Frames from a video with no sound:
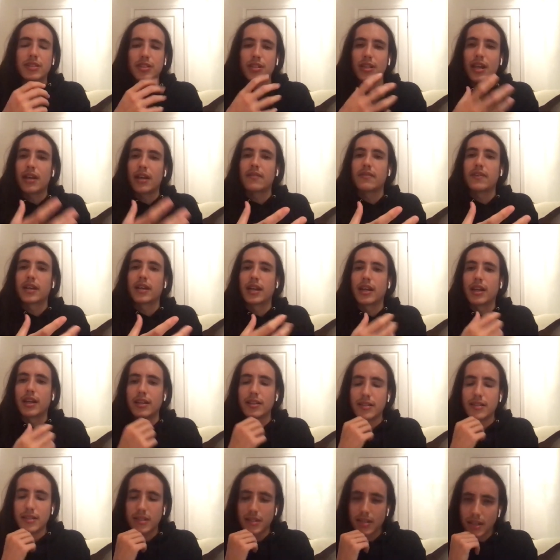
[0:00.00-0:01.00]
out of reach and out of
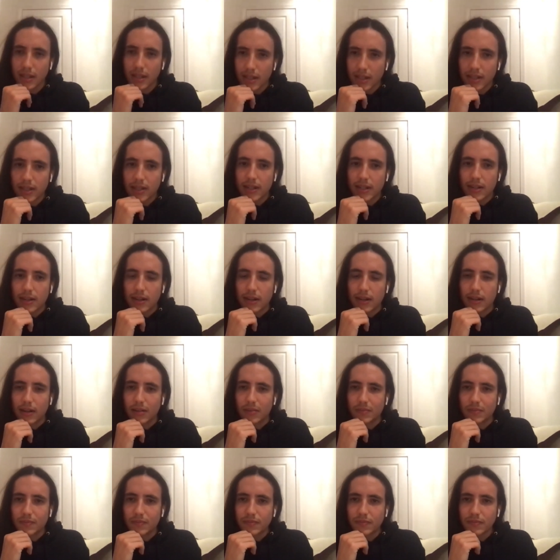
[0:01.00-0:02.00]
our hands.
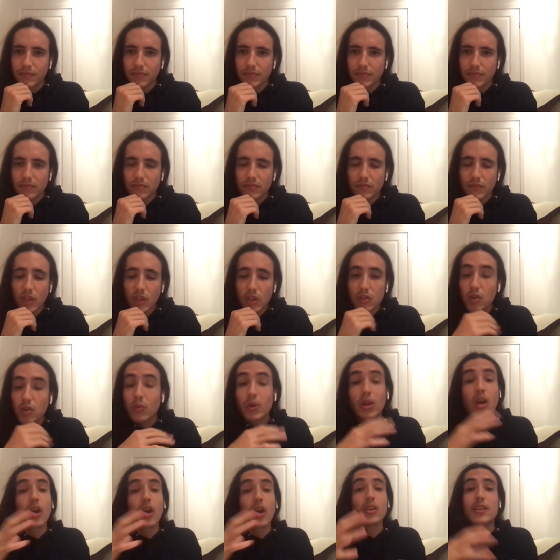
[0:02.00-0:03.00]
Um,
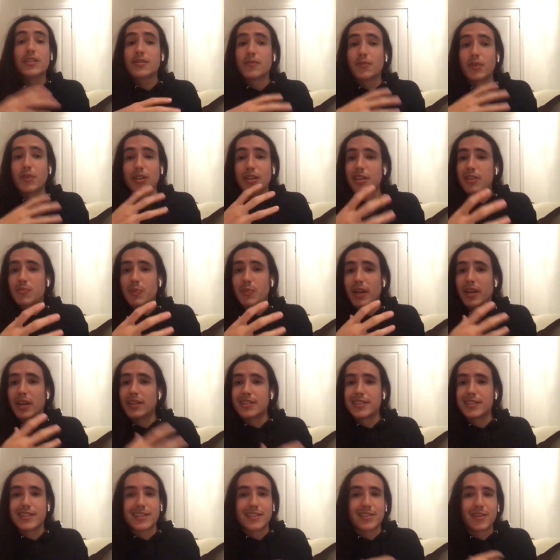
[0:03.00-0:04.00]
so regardless of what your
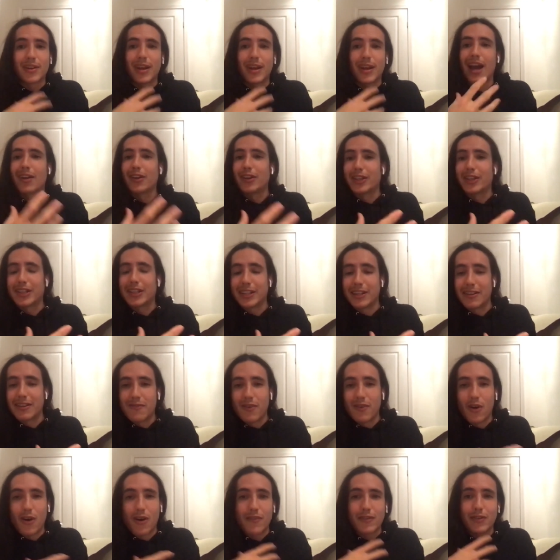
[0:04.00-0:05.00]
experiences or how you're getting
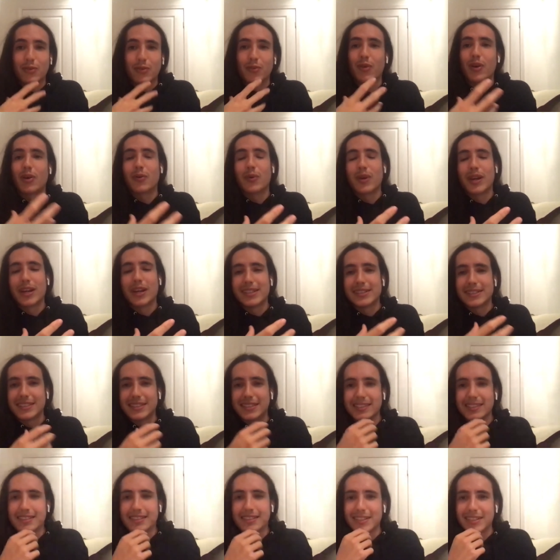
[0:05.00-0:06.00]
involved or what ways
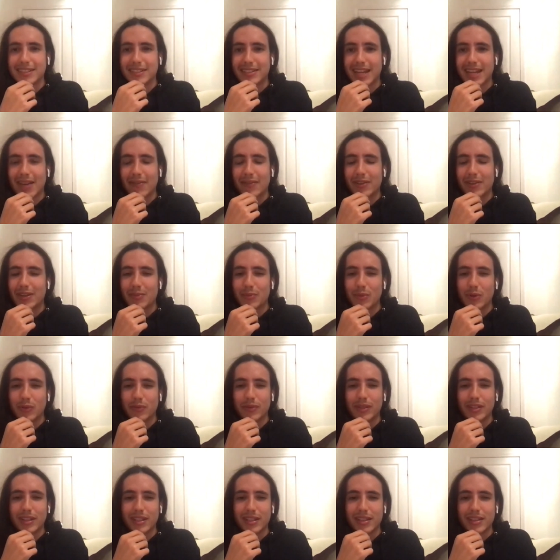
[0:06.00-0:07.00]
and you're tapping the
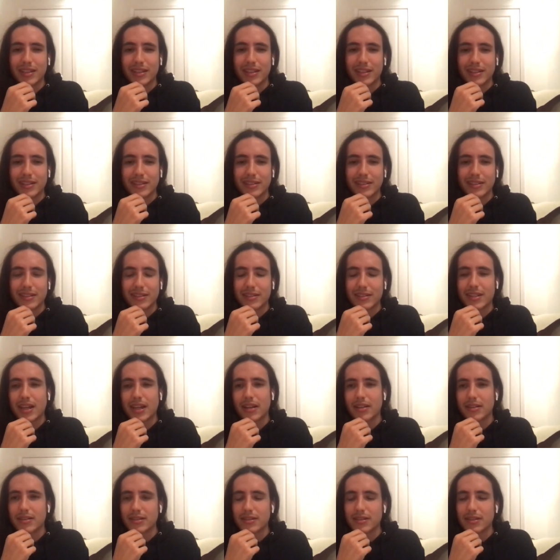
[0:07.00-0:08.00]
movement, there's, there's
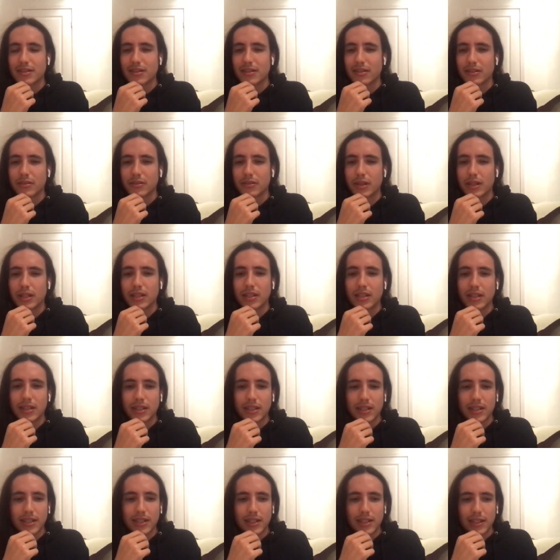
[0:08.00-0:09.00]
challenges along the way.
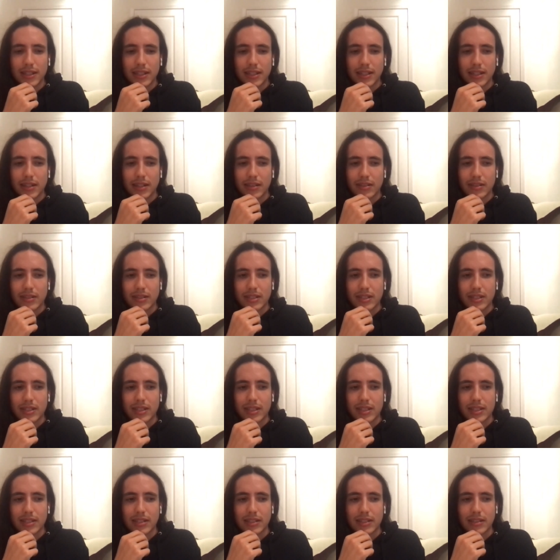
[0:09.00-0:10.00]
And I would say
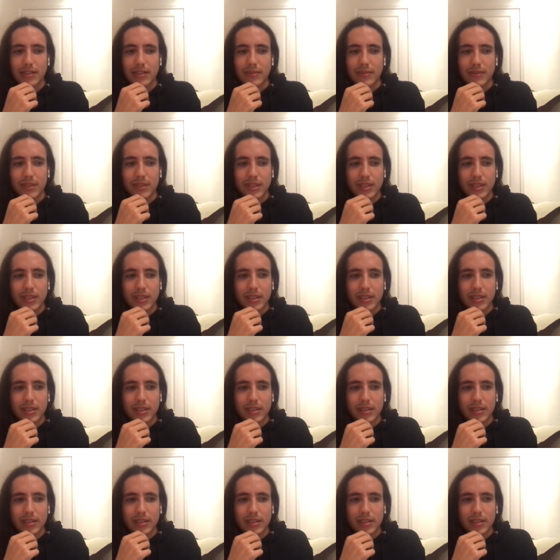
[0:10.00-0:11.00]
that um,
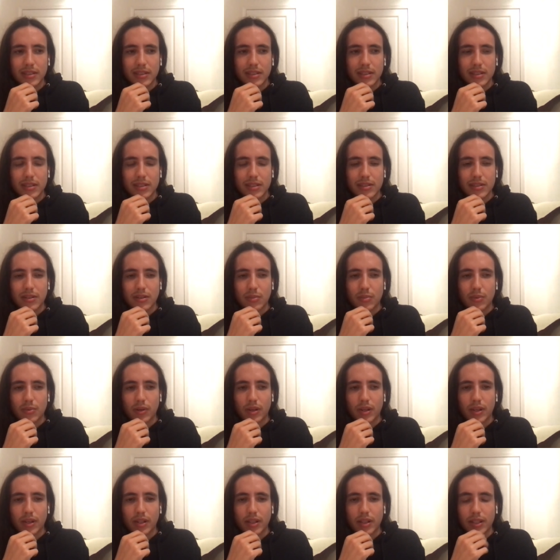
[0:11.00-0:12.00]
it's so
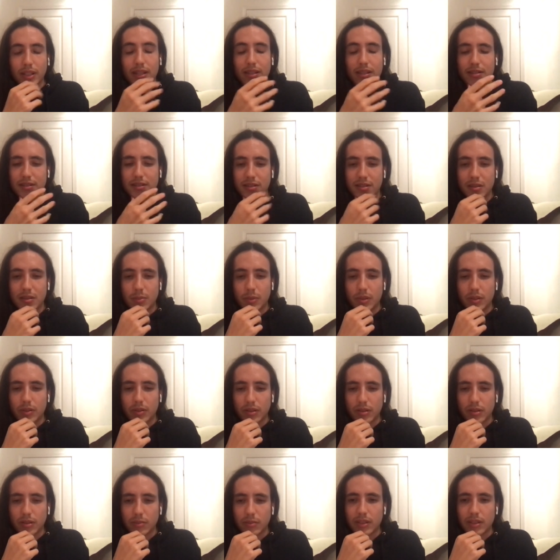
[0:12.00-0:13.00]
important, yes, to
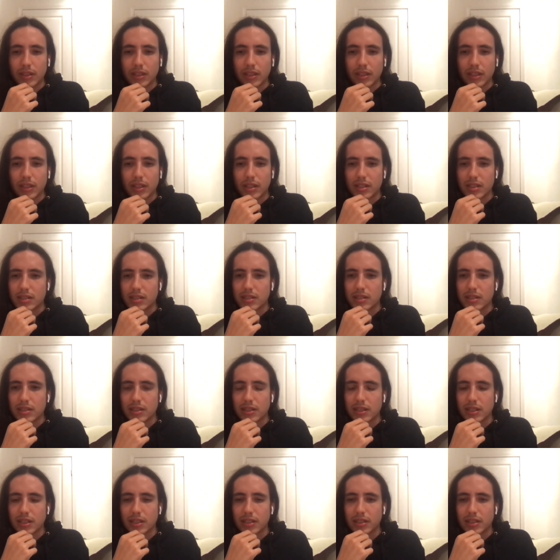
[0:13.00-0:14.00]
build community and just
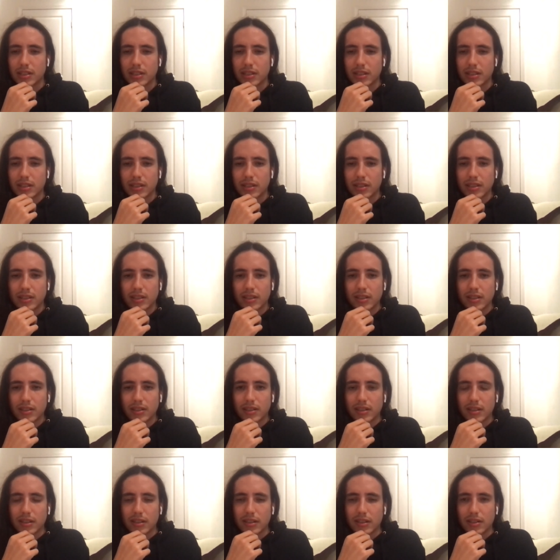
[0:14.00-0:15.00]
to like,
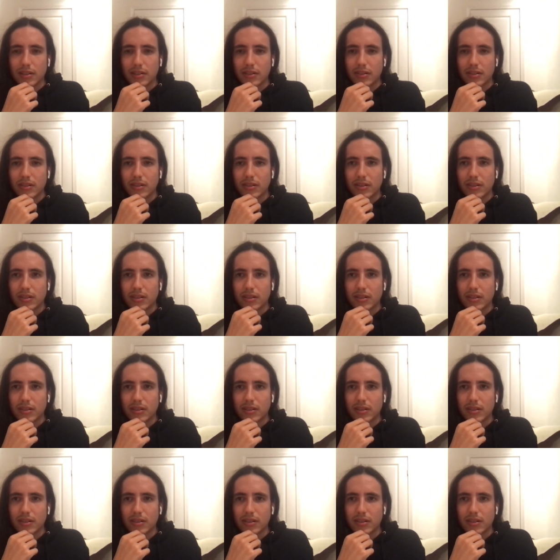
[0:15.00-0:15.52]
you know,